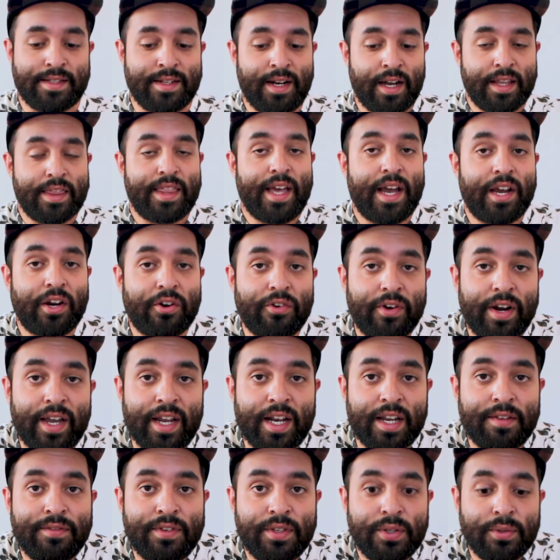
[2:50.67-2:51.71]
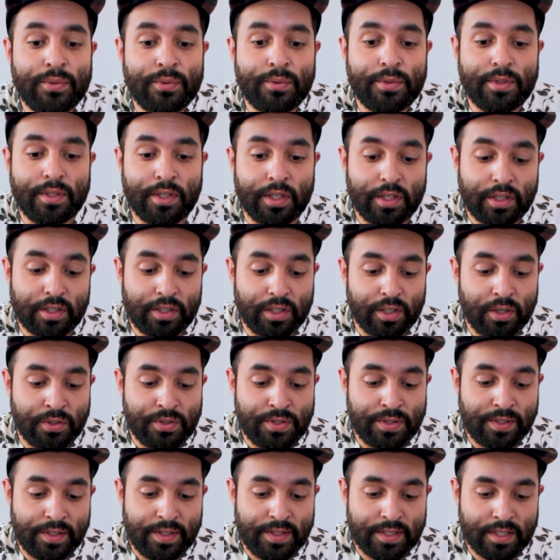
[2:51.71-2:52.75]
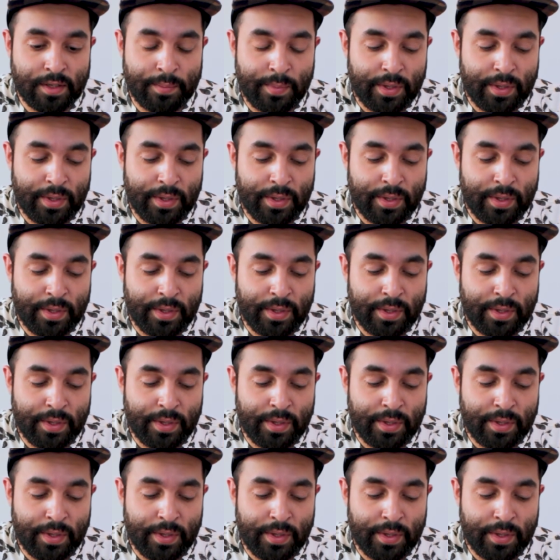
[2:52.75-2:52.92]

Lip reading: not that great. If you look closely, some